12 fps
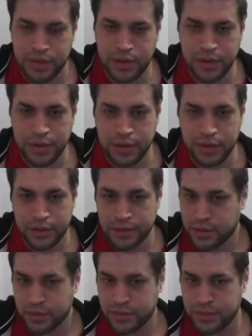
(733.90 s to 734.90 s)
thunder
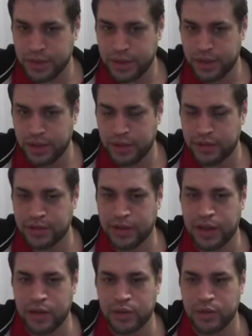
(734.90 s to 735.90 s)
is
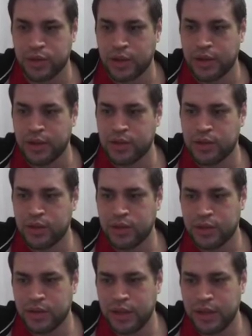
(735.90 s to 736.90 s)
Klaus. So
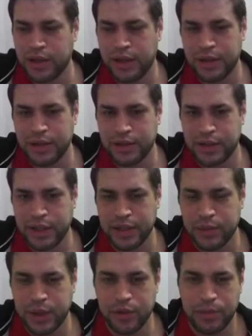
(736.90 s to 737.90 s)
they are kind
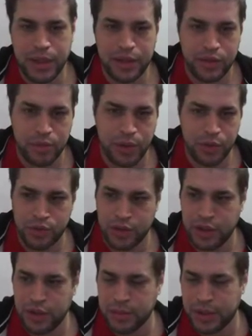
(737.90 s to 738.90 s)
of recommended to be using
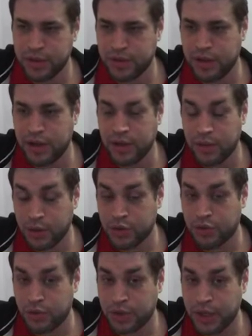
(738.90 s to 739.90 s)
here because they are
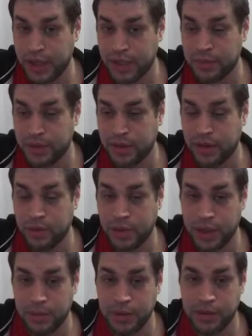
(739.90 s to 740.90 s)
also from the element their
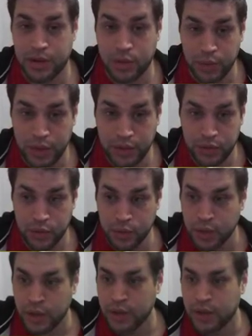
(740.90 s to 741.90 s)
enemies are weak to.
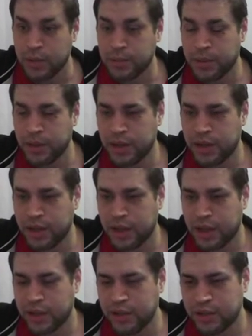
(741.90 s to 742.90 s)
But uh,
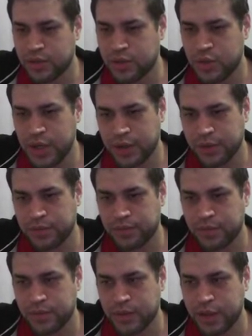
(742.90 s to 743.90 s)
against the dragon,
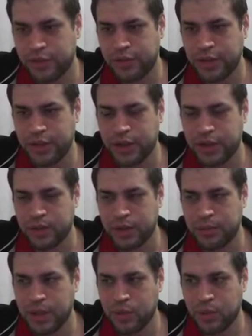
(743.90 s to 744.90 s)
I think
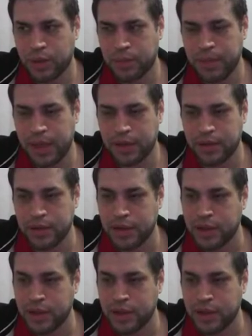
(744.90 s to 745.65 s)
Arngrim may work better.